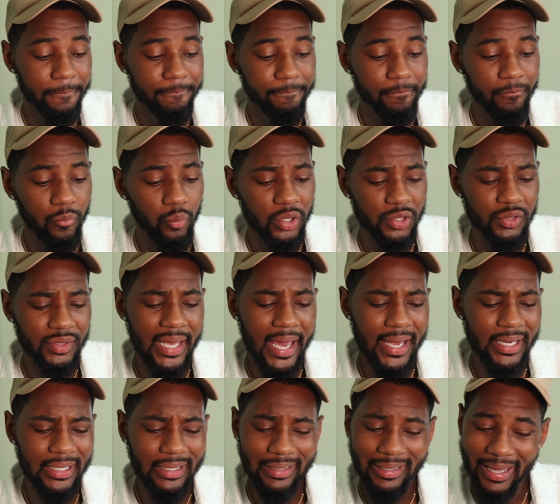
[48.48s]
Which is,
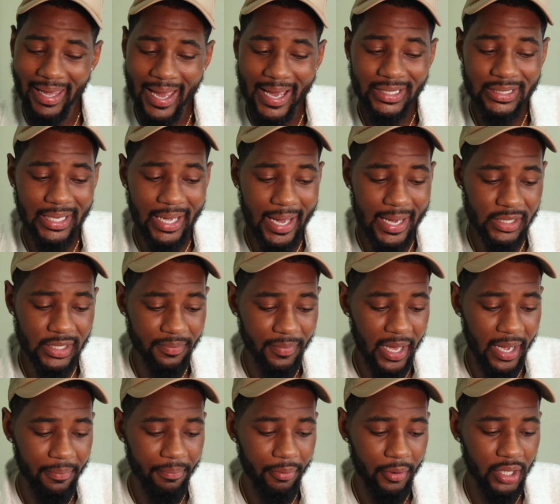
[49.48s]
he actually had some
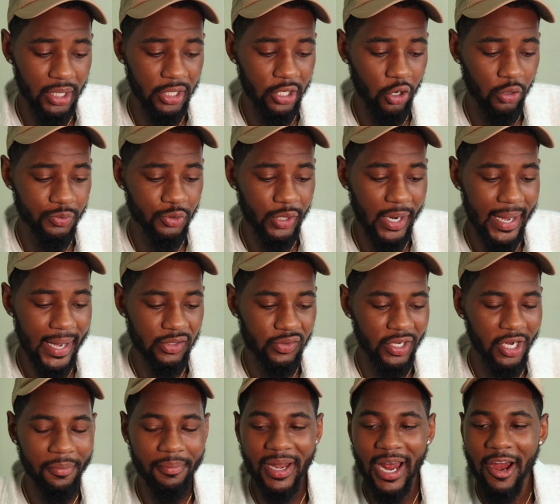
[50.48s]
like pretty dope tracks on
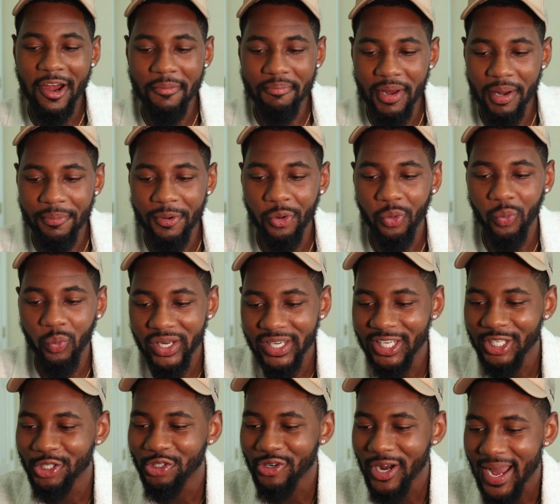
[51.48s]
there, but I remember when
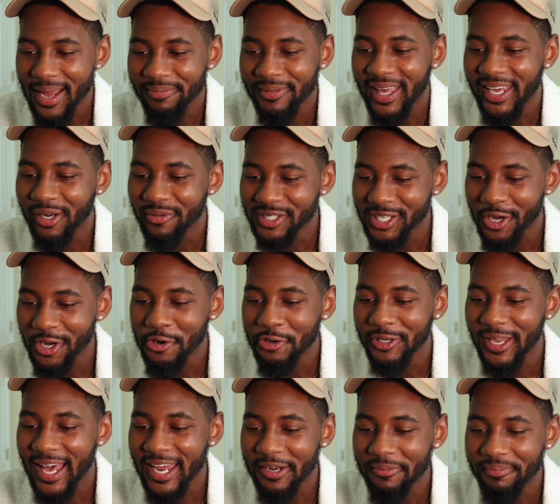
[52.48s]
he dropped that, it was a whole
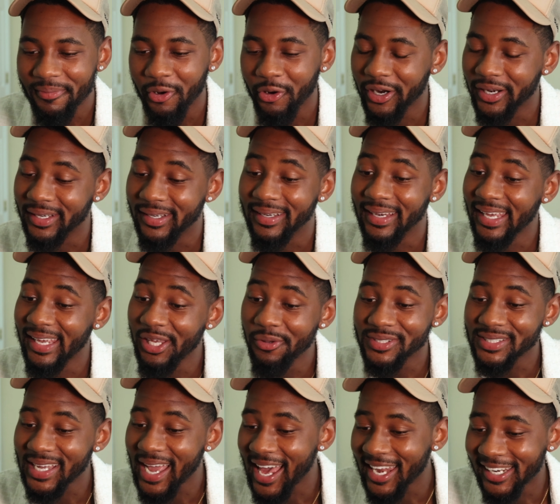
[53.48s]
lot of, or he was
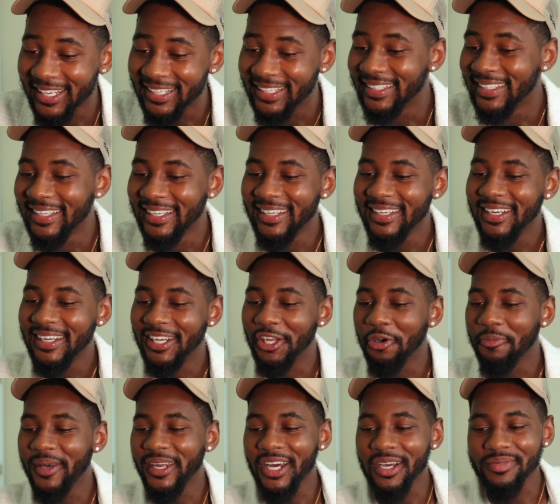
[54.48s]
kind of a little
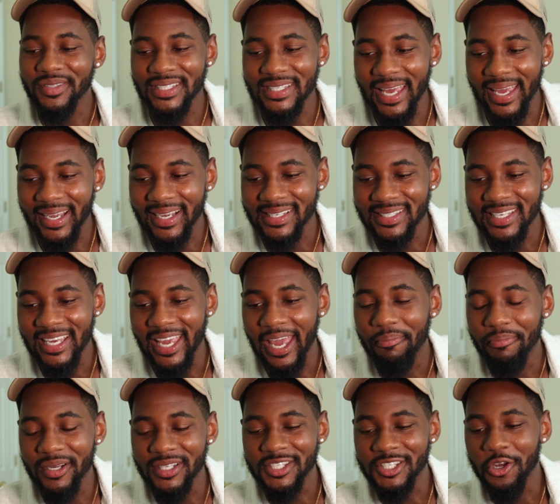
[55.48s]
bit upset because he had
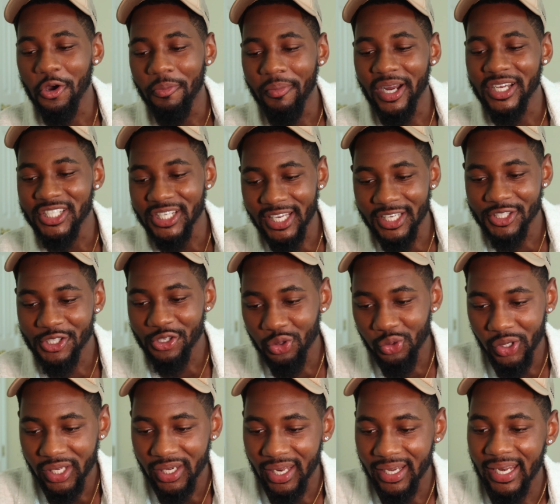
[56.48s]
put so much into
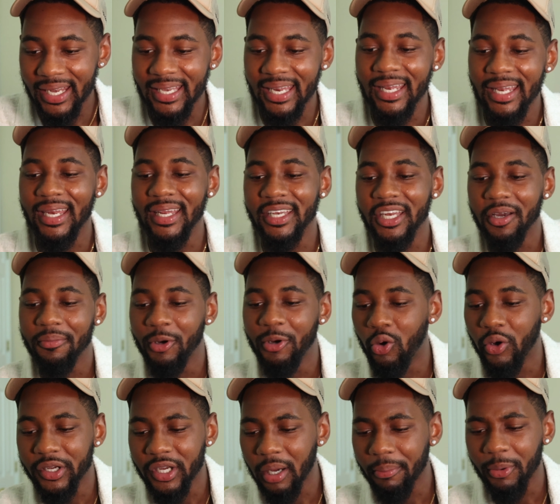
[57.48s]
it and it didn't end up
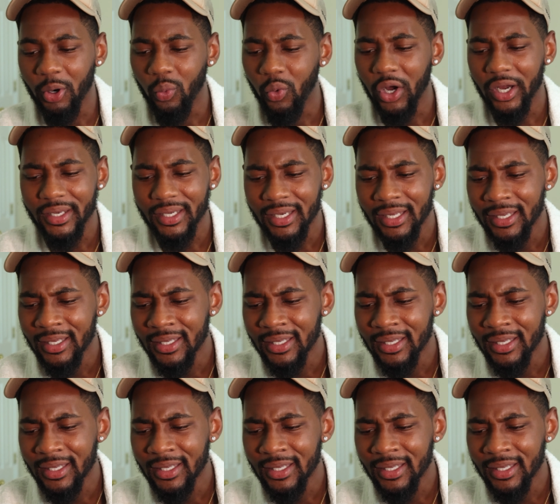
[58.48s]
going #1.